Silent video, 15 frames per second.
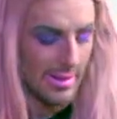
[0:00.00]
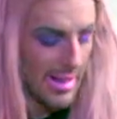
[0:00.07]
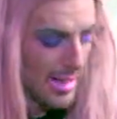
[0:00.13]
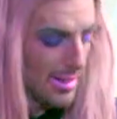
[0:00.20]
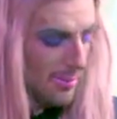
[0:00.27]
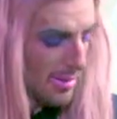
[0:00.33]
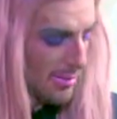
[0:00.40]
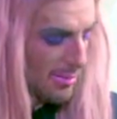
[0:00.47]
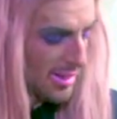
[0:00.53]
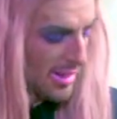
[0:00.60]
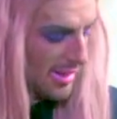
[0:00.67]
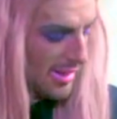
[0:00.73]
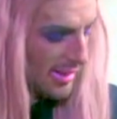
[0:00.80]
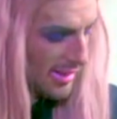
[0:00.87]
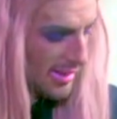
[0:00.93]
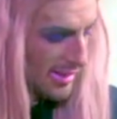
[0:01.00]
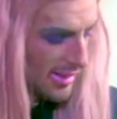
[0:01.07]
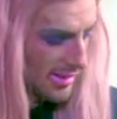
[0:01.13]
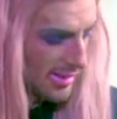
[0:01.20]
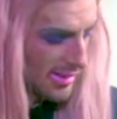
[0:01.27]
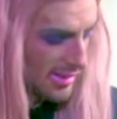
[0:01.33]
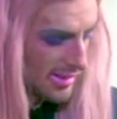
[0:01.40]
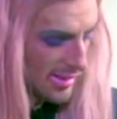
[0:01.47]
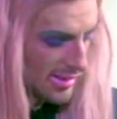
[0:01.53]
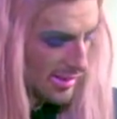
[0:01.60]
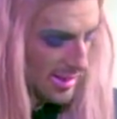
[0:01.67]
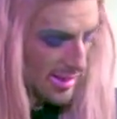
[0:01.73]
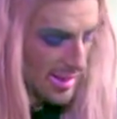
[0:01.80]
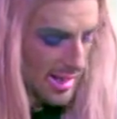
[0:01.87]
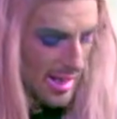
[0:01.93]
Hey, baby.
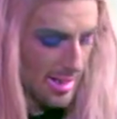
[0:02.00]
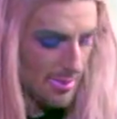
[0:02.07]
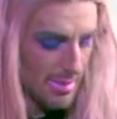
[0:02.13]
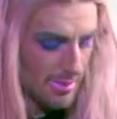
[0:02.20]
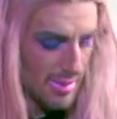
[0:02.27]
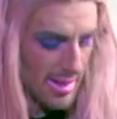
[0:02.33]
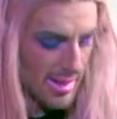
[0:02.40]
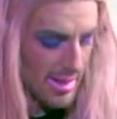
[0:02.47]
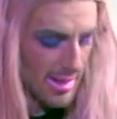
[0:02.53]
Hey, baby.